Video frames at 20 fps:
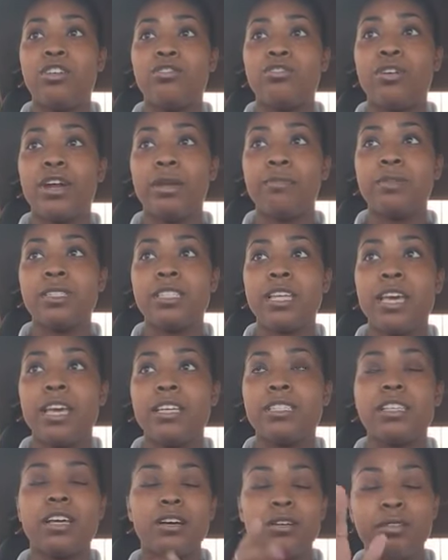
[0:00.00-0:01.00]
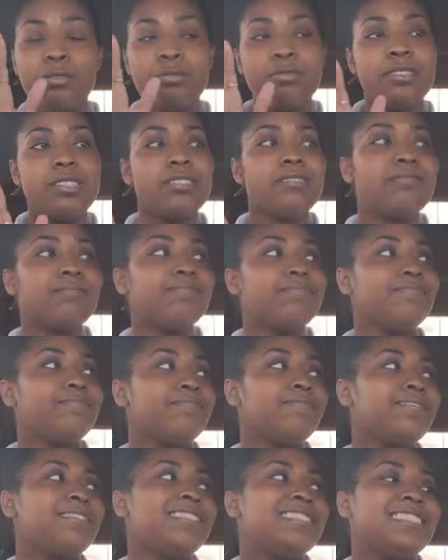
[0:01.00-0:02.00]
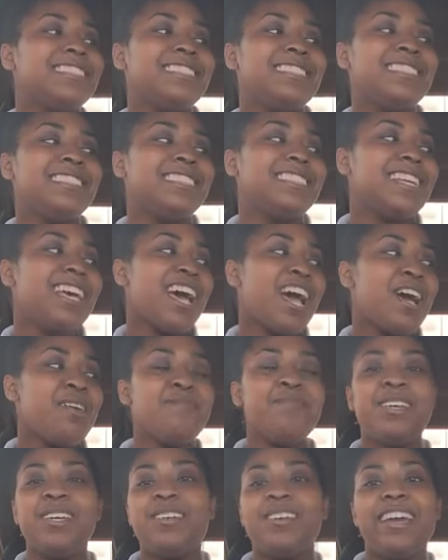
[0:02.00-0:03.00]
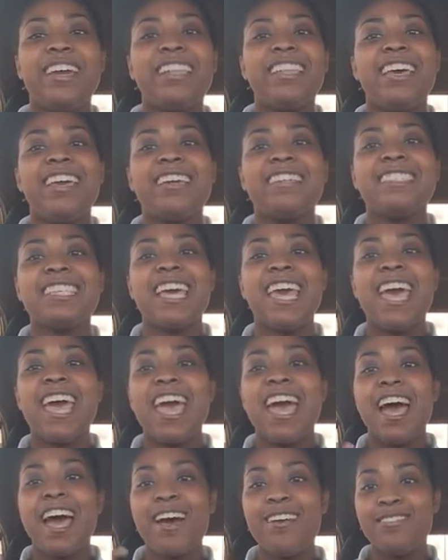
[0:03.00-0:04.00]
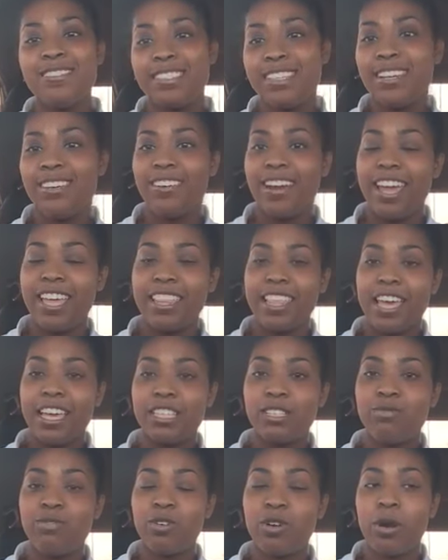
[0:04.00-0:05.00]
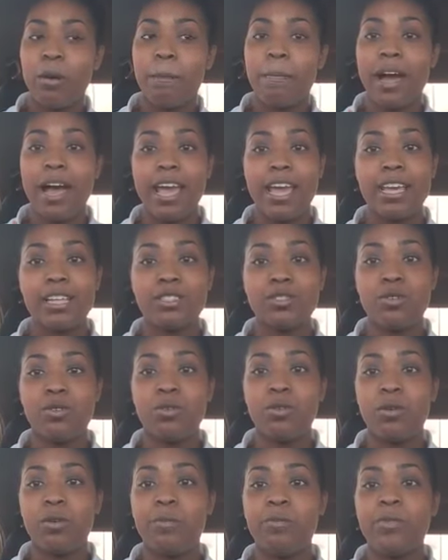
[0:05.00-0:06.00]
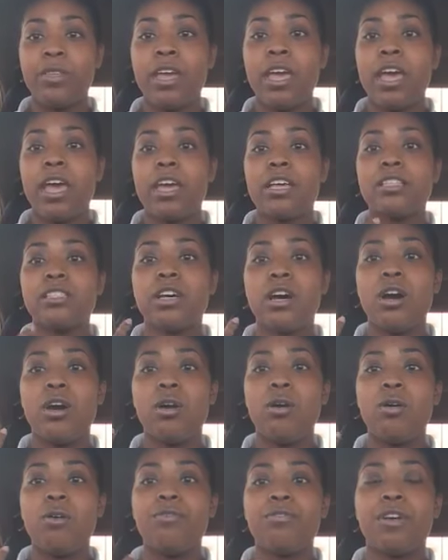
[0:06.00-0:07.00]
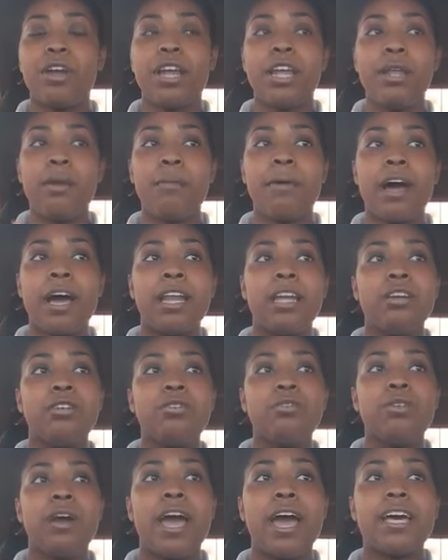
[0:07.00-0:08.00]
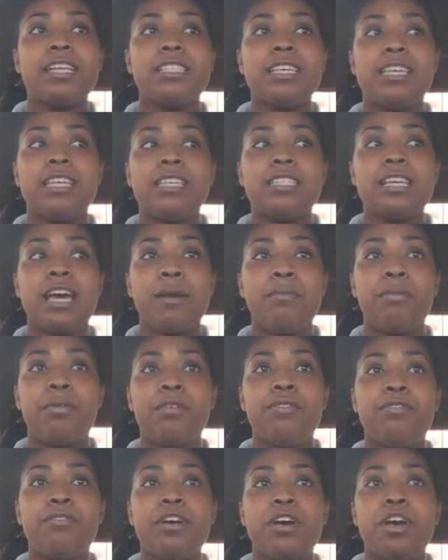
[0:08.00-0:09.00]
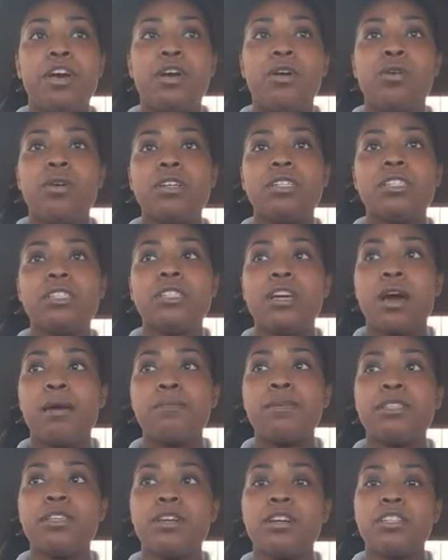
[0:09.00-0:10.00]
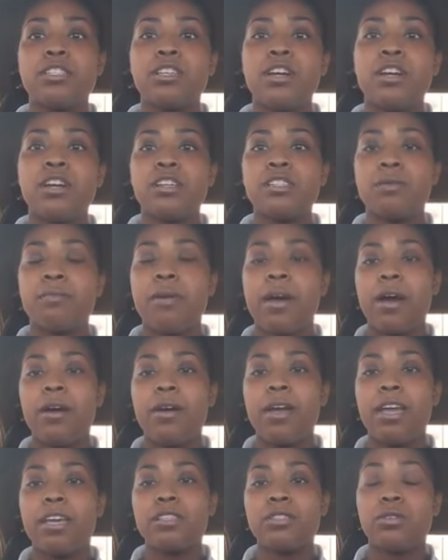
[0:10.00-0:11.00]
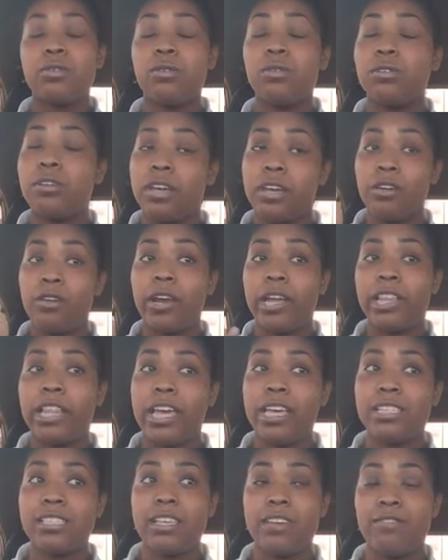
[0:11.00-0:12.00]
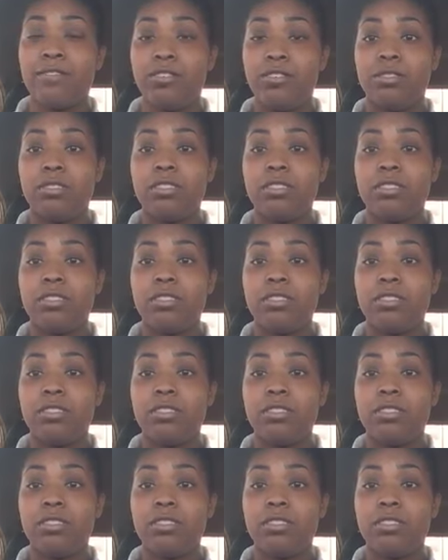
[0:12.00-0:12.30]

Great Mistakes. Oops. I mean Great Lakes. I was in Great Lakes for my A school. So for anybody who has any type of questions, comments, or concerns about A school in Great Lakes, if